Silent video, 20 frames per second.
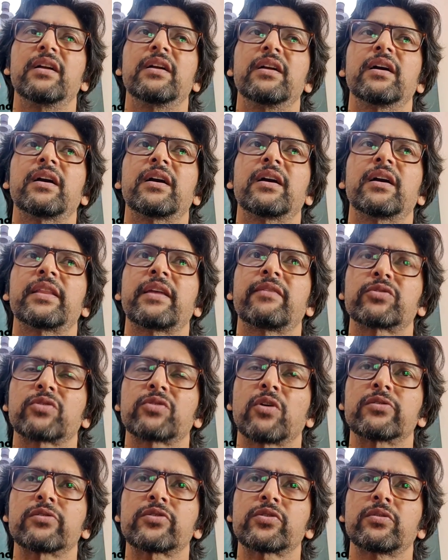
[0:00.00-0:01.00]
There was
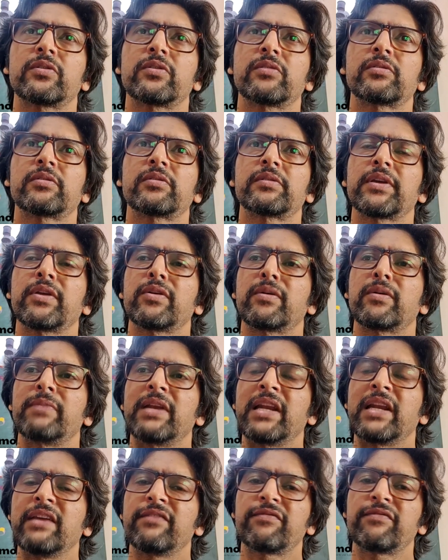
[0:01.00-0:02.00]
also,
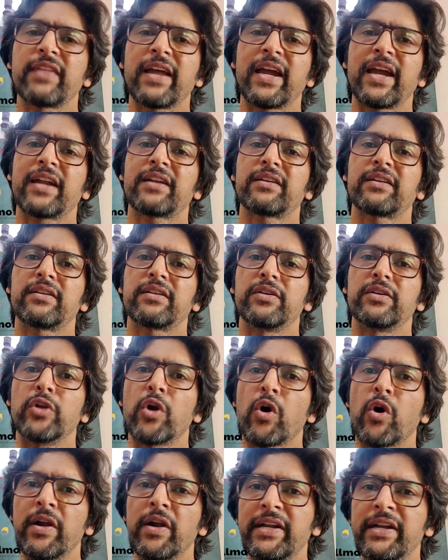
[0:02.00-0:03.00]
belief that
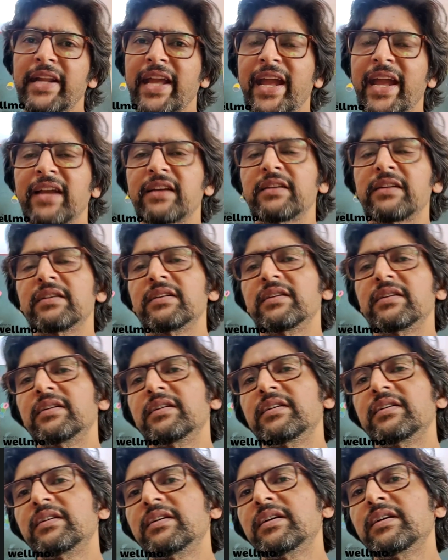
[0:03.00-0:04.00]
non-tech
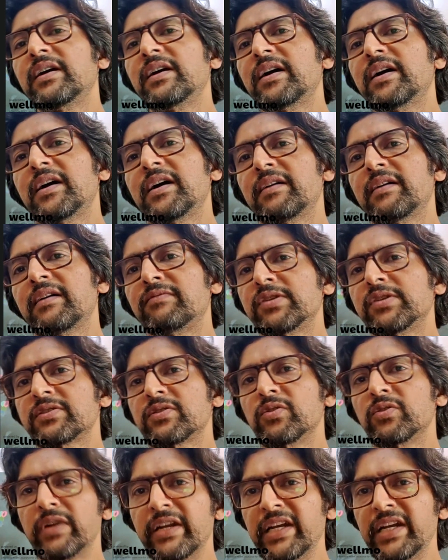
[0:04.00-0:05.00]
was
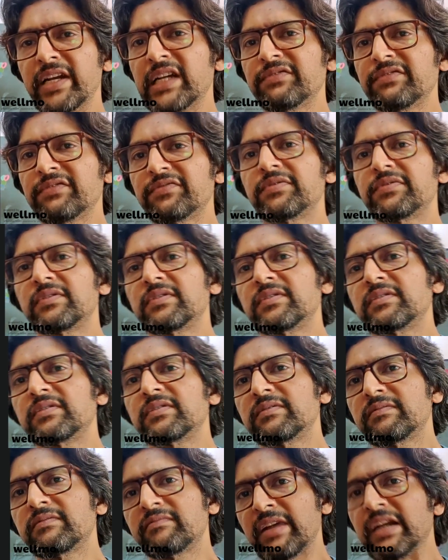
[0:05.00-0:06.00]
good enough
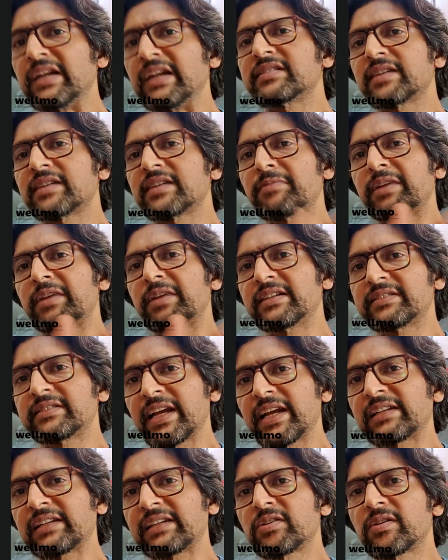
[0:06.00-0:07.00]
when disrupting a
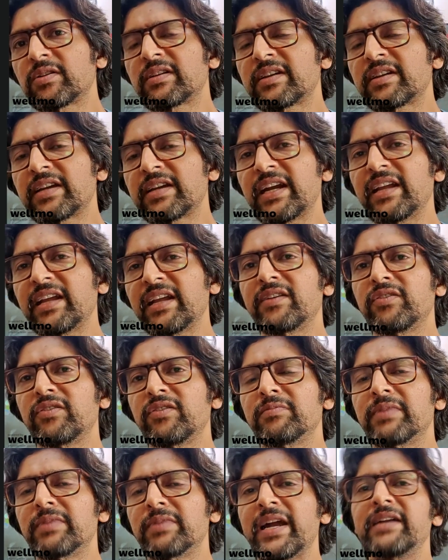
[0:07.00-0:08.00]
sector or creating a new
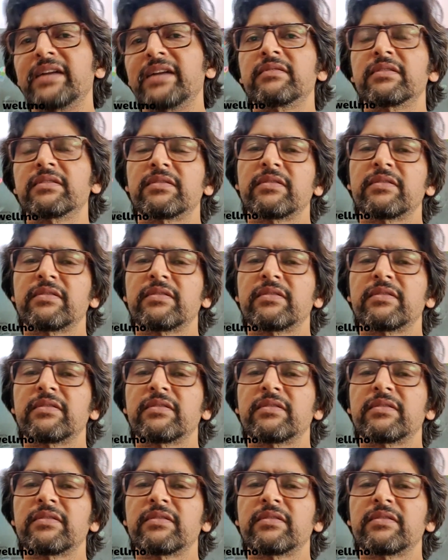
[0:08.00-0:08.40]
brand.